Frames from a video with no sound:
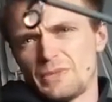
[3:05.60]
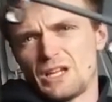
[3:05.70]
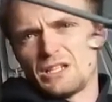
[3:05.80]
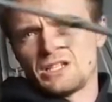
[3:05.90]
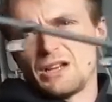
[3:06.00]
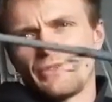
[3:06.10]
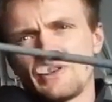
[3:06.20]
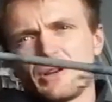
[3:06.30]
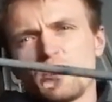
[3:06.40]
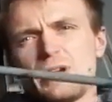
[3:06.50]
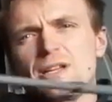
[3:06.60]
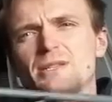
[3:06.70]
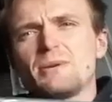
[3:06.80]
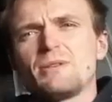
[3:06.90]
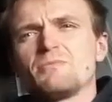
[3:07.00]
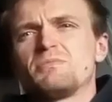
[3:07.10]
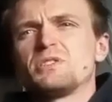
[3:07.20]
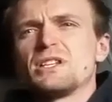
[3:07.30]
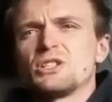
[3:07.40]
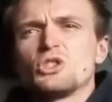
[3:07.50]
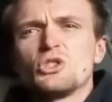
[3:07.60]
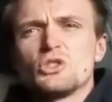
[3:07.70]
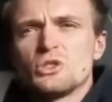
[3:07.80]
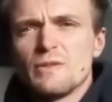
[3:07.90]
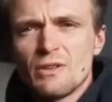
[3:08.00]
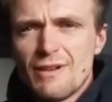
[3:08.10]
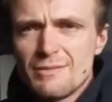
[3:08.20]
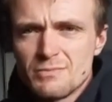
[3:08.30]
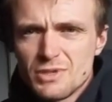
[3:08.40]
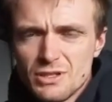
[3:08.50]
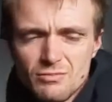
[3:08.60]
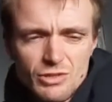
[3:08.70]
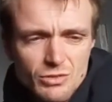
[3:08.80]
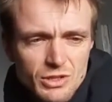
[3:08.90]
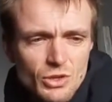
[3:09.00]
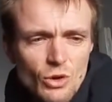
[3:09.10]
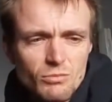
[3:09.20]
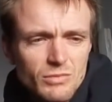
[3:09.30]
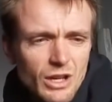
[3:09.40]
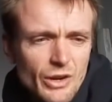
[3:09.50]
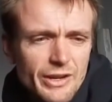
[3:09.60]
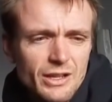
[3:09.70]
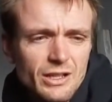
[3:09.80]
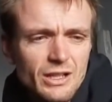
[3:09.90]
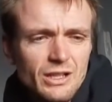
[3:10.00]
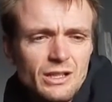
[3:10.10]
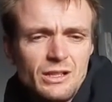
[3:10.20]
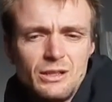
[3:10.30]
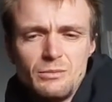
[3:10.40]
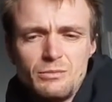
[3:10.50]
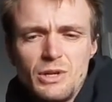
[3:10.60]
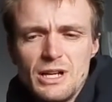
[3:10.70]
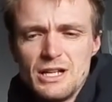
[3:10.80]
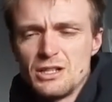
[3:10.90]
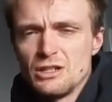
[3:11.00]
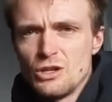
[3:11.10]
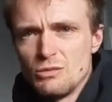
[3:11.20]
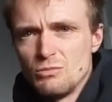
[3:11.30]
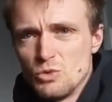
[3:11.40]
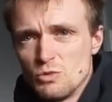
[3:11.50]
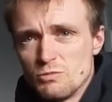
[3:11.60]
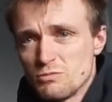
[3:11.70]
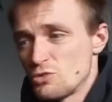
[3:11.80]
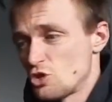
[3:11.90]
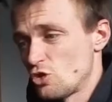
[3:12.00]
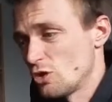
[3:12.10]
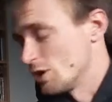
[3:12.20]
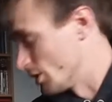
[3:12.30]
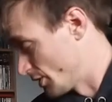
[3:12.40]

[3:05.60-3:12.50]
As I said, I think it weighs about 600 and something grams, so it's not light, but it's a lot more stronger